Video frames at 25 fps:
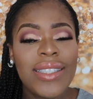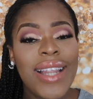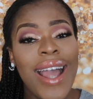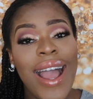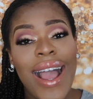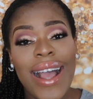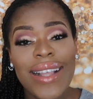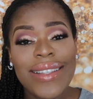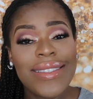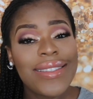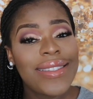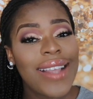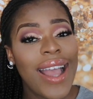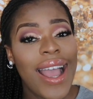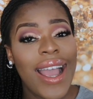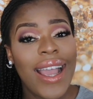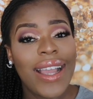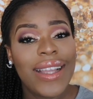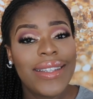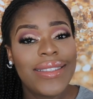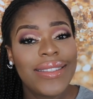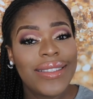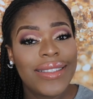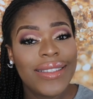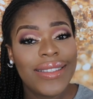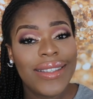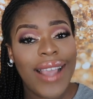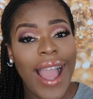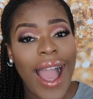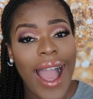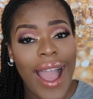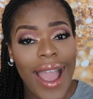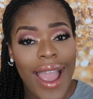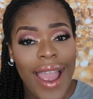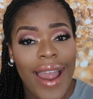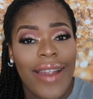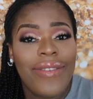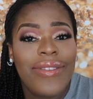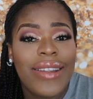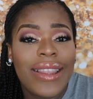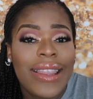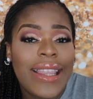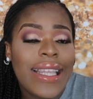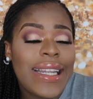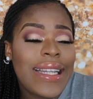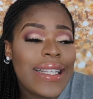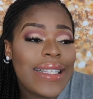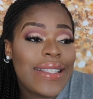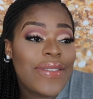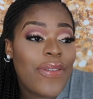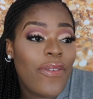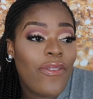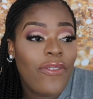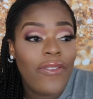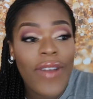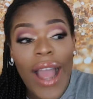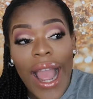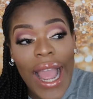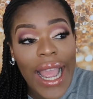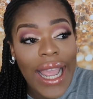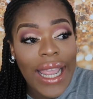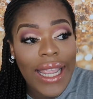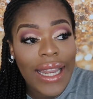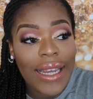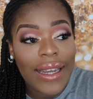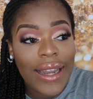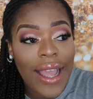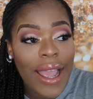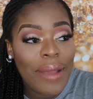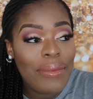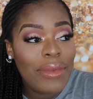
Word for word: That aside, yeah, everything is fine.